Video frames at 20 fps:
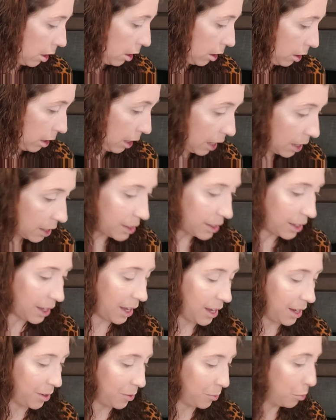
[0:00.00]
let's
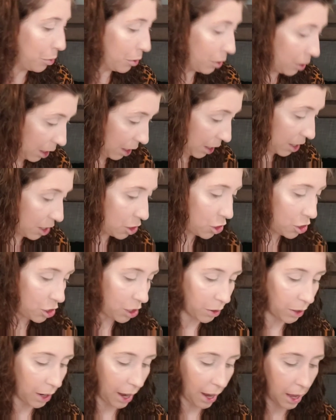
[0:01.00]
get blush.
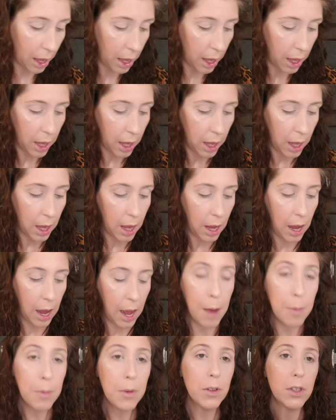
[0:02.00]
Okay,
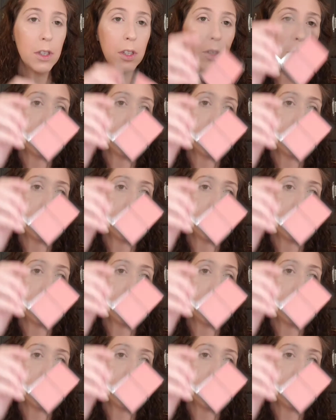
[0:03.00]
I'm using a